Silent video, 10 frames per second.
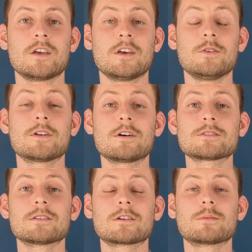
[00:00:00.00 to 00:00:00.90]
You can
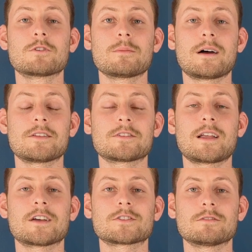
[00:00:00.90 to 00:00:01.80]
also learn more about
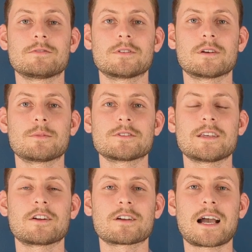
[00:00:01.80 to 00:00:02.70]
international phone numbers
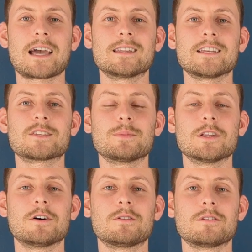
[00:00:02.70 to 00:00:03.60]
in our guide linked
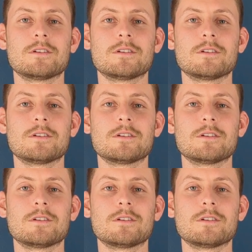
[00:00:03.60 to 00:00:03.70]
below.